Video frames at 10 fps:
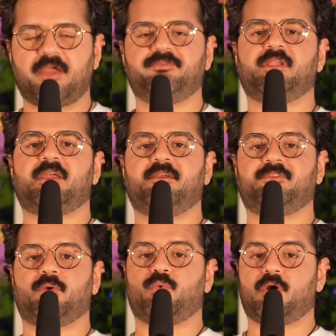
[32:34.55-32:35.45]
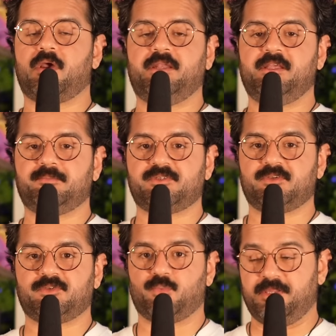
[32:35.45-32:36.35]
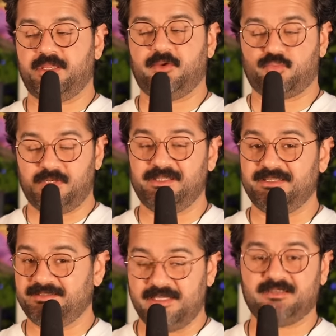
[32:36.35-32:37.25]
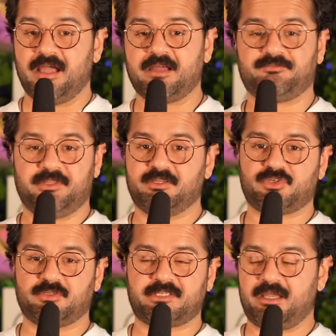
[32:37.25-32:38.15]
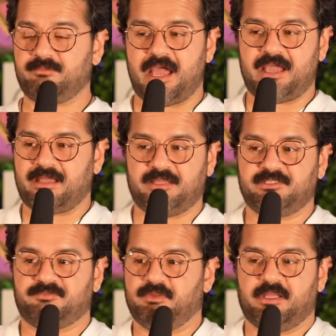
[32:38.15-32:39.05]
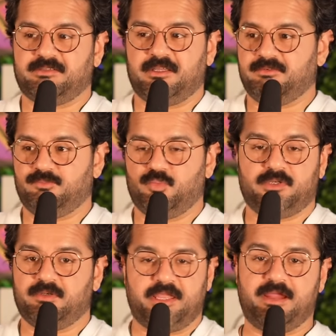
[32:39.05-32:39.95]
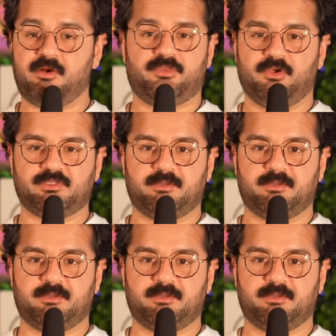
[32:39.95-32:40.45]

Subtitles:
I feel like if there were any episodes where they really did not finish on time, I just feel like they wouldn't air those